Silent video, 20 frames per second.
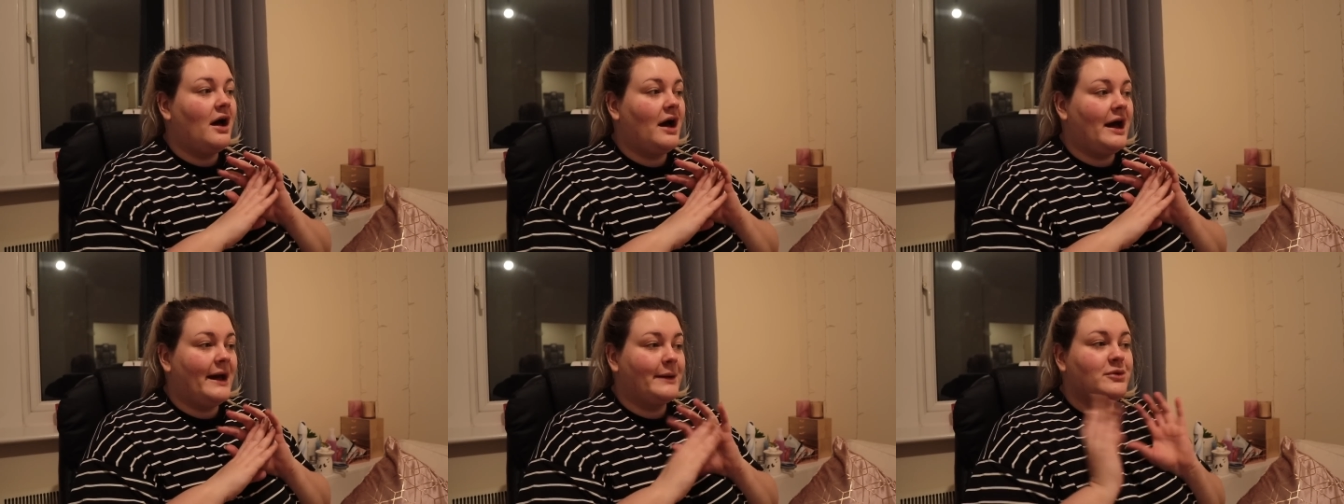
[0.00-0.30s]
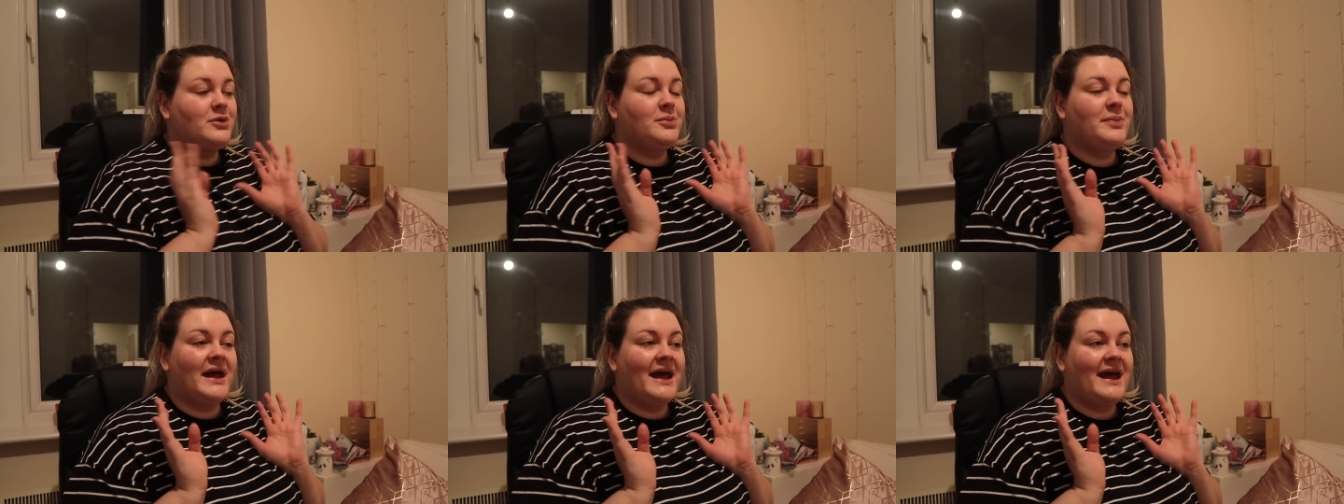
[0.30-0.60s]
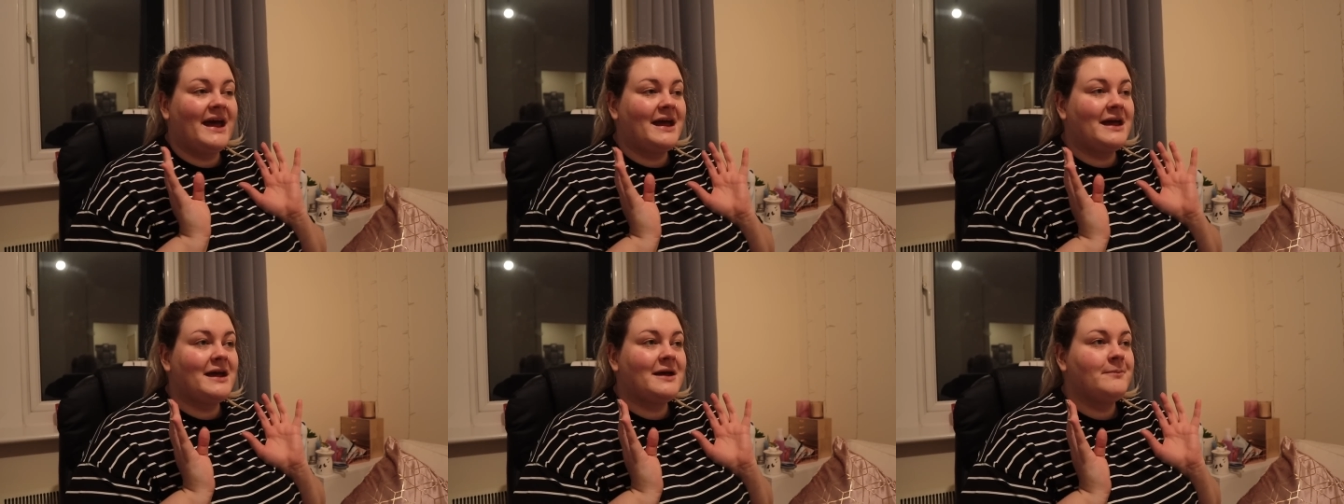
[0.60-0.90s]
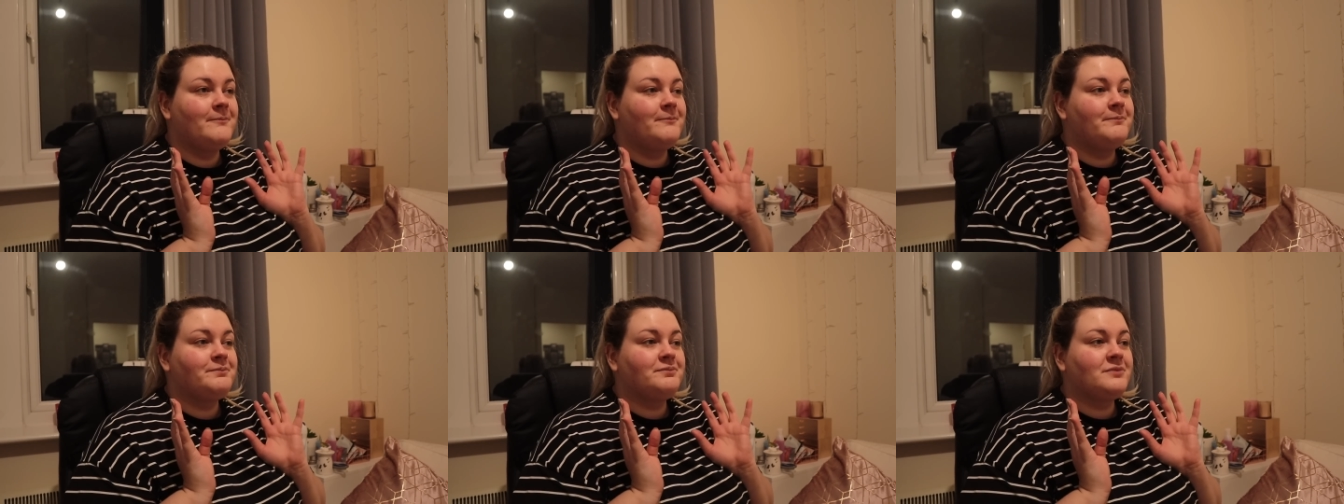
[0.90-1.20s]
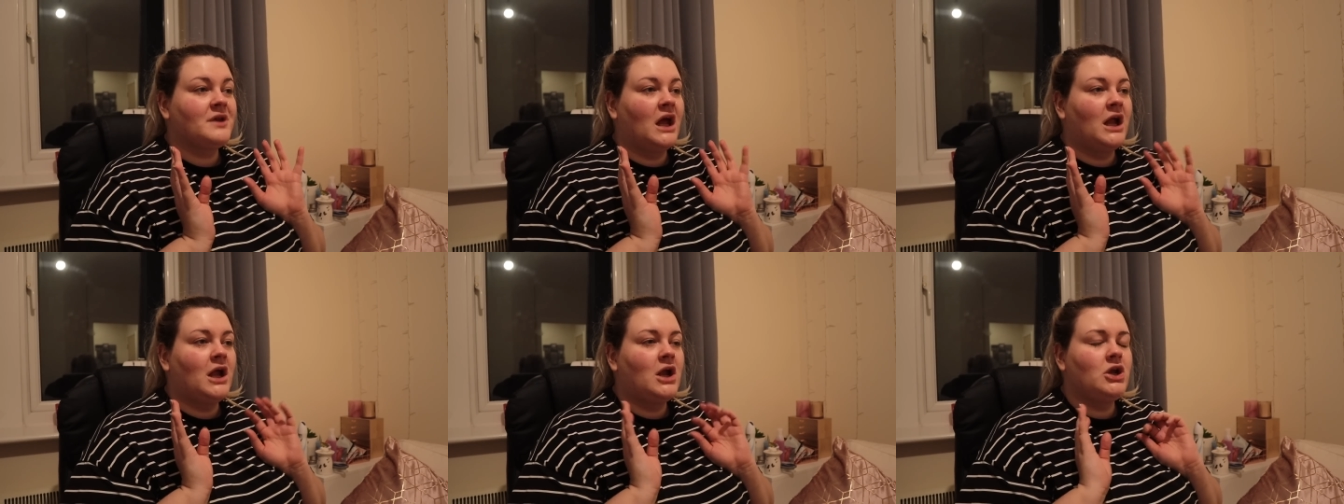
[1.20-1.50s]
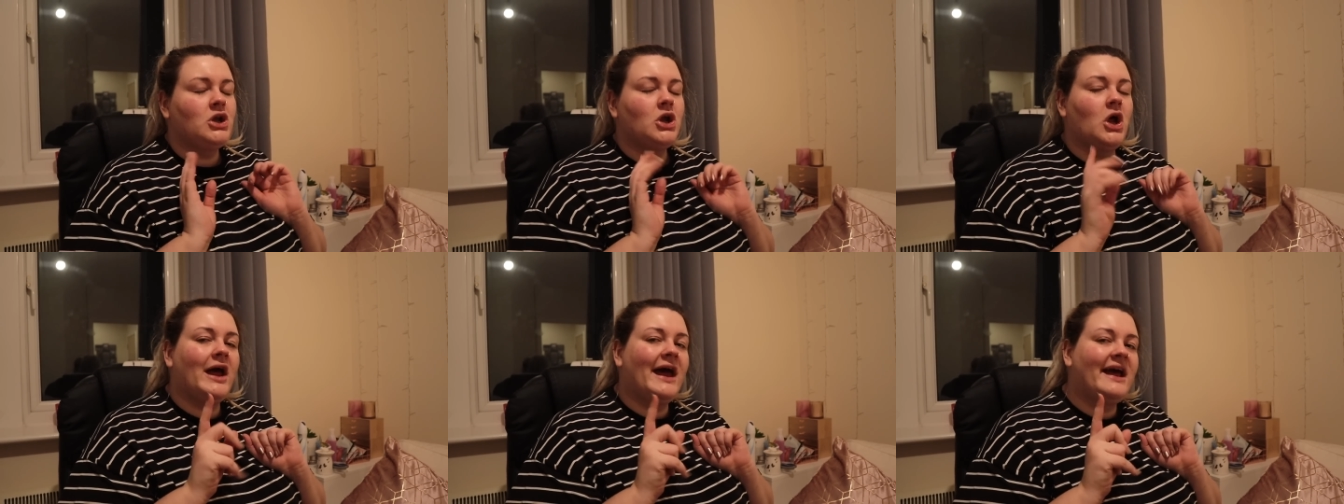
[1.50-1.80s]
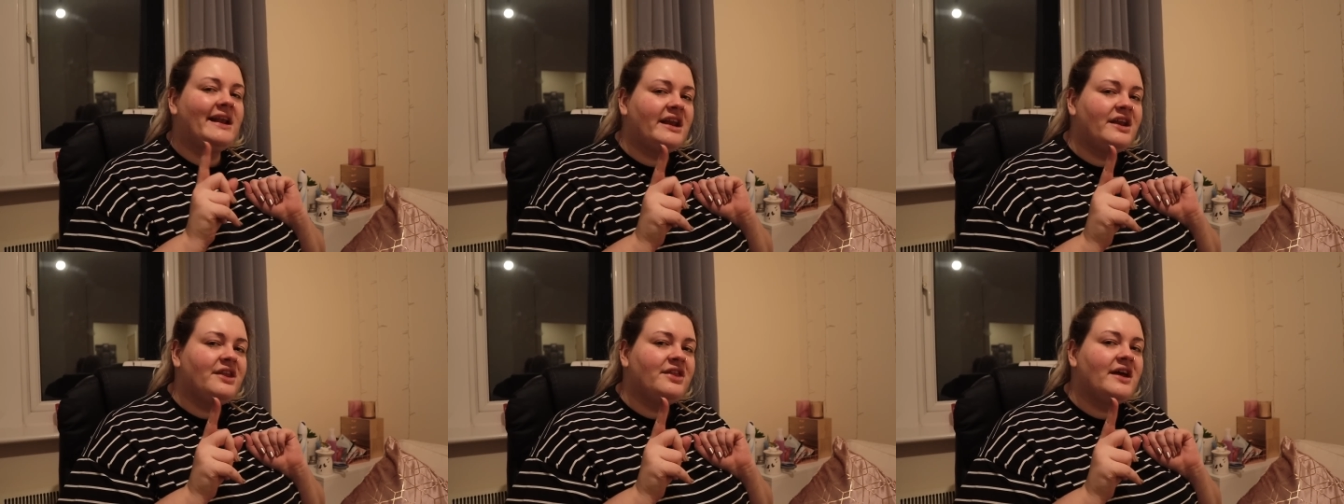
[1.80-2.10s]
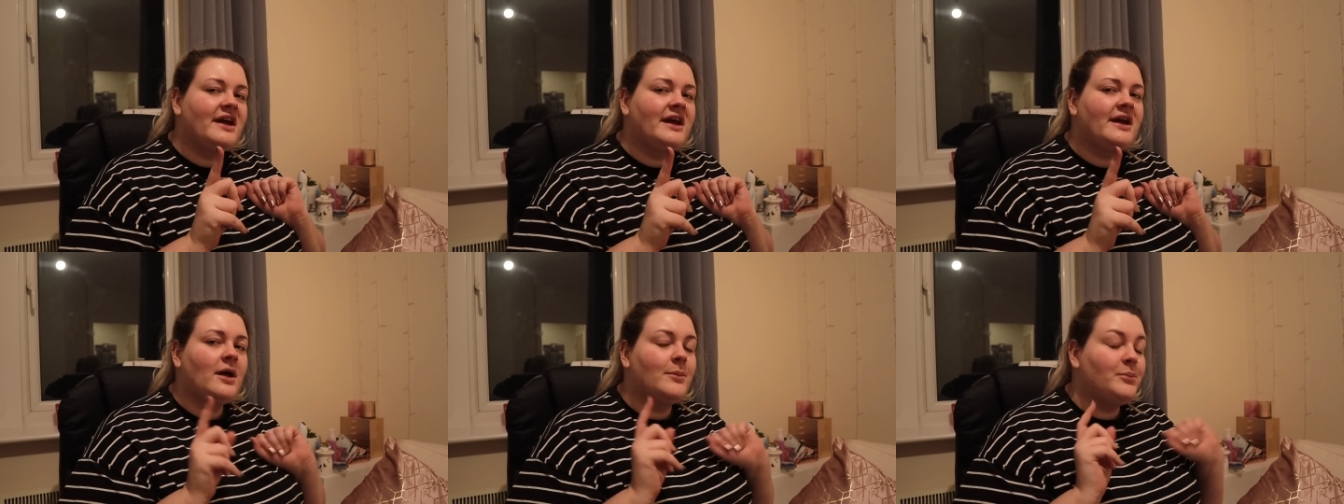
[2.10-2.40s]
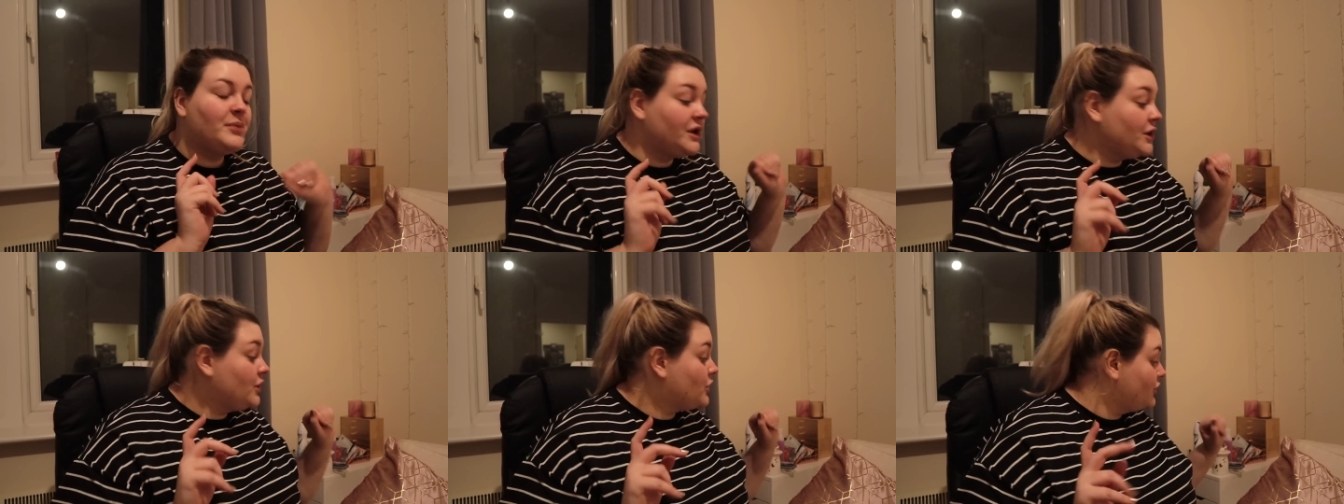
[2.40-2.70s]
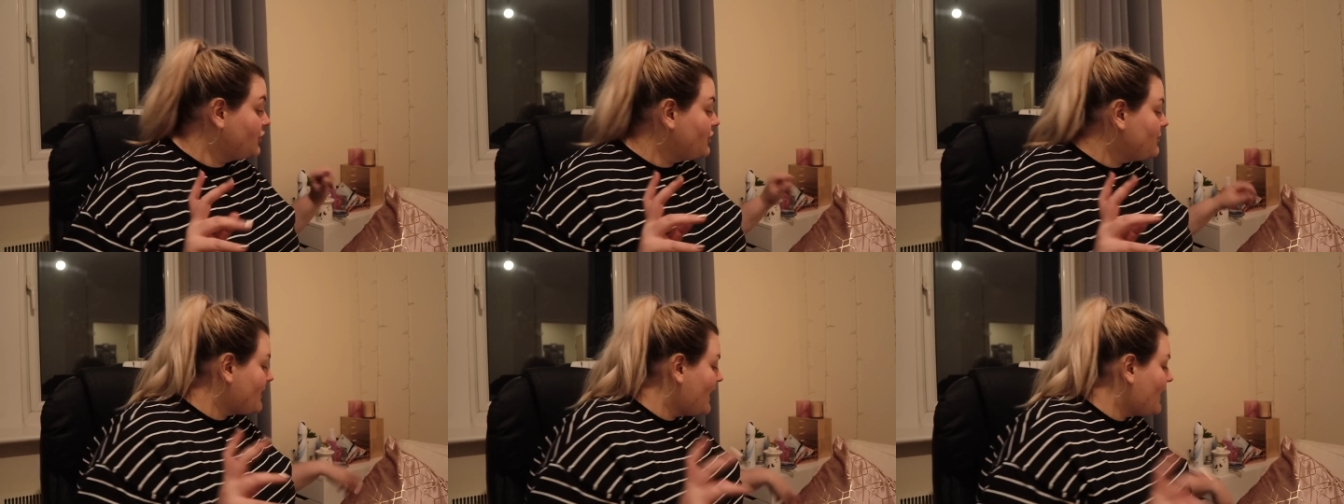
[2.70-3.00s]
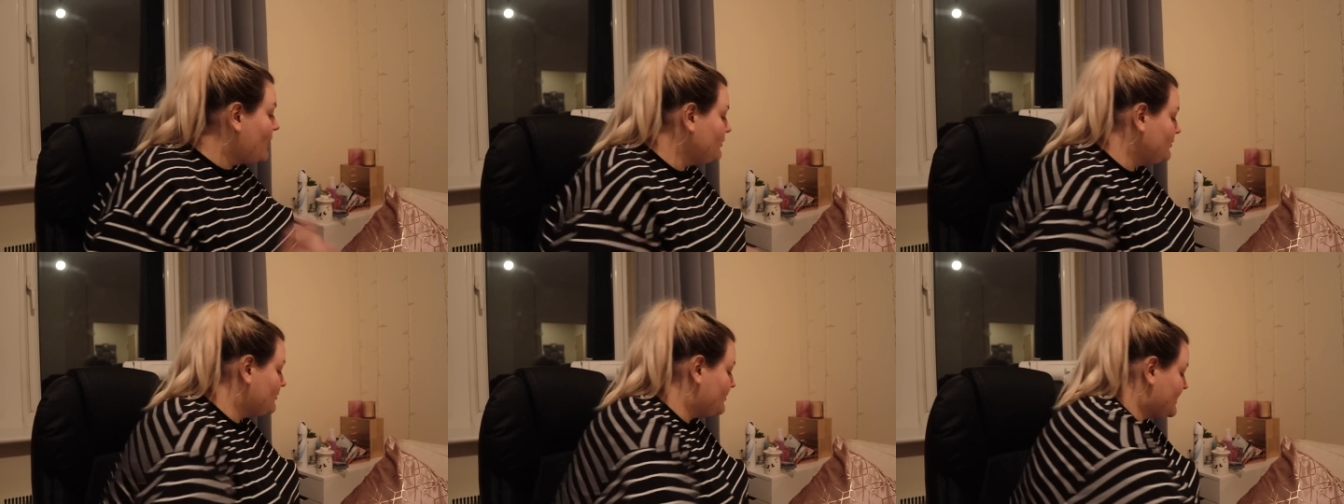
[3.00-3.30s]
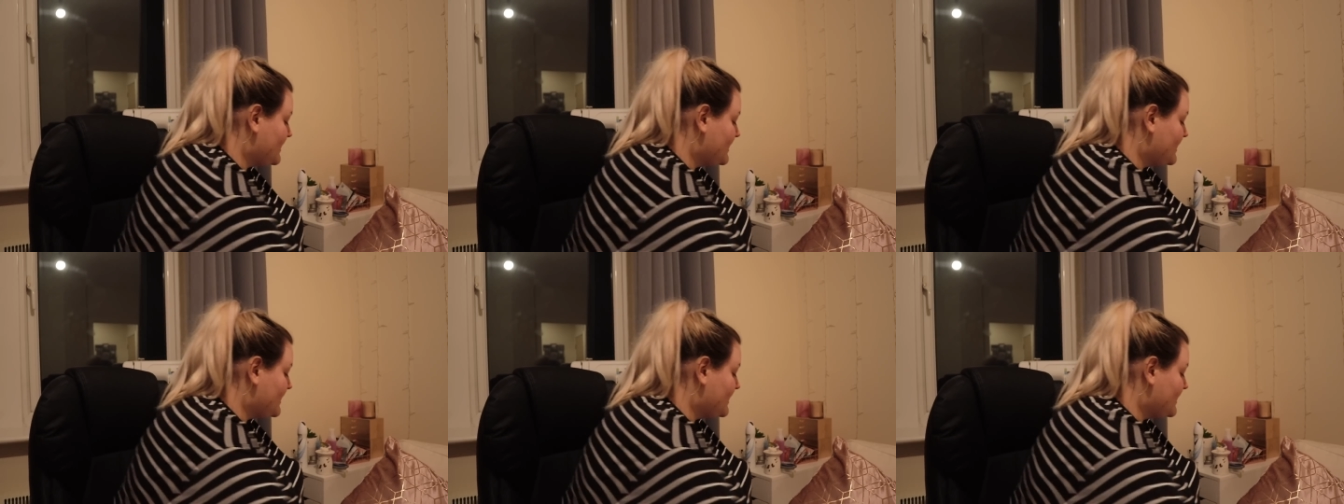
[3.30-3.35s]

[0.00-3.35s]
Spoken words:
I will pay not anything, but a good amount